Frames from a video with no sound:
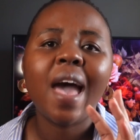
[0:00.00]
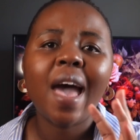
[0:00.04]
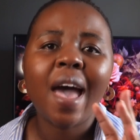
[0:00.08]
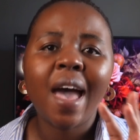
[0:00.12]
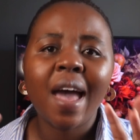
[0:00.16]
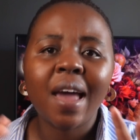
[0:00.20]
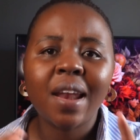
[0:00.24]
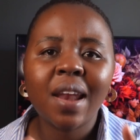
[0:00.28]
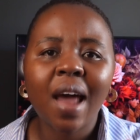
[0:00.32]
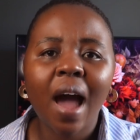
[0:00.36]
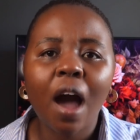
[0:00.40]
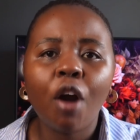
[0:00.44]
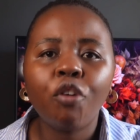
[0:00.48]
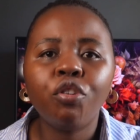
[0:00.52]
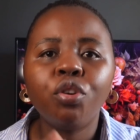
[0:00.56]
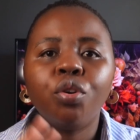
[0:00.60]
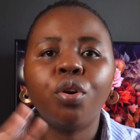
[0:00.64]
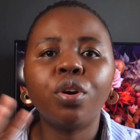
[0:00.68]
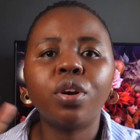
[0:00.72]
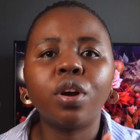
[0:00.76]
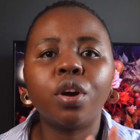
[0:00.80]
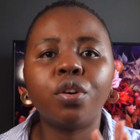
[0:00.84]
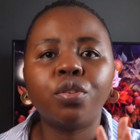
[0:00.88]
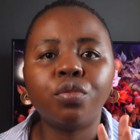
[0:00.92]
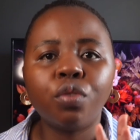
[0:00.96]
and how you're
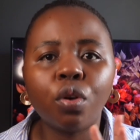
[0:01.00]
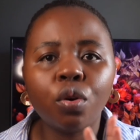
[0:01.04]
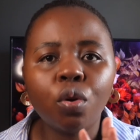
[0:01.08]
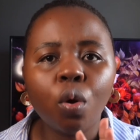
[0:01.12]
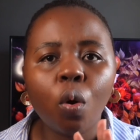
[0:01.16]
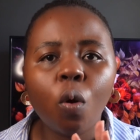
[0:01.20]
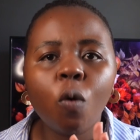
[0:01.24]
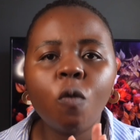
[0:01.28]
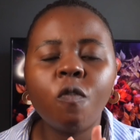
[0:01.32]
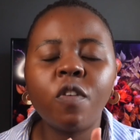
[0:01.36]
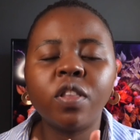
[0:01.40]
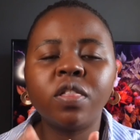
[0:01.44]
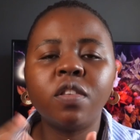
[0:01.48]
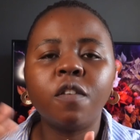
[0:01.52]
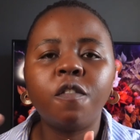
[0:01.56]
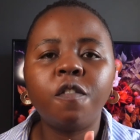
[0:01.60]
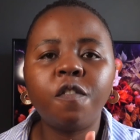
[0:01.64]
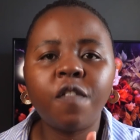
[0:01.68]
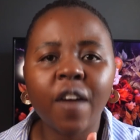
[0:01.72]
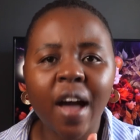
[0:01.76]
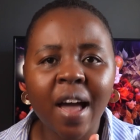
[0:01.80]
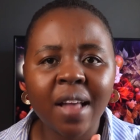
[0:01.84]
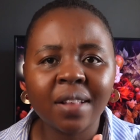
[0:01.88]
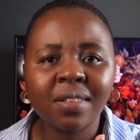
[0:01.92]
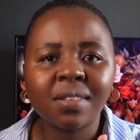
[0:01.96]
going to roll over the
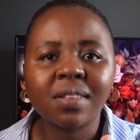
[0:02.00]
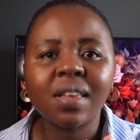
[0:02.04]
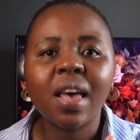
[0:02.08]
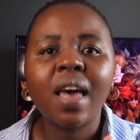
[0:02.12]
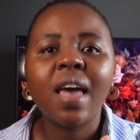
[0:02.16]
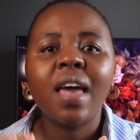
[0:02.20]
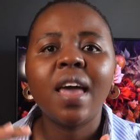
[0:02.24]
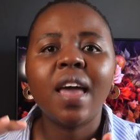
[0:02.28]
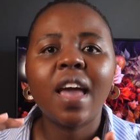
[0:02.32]
funds,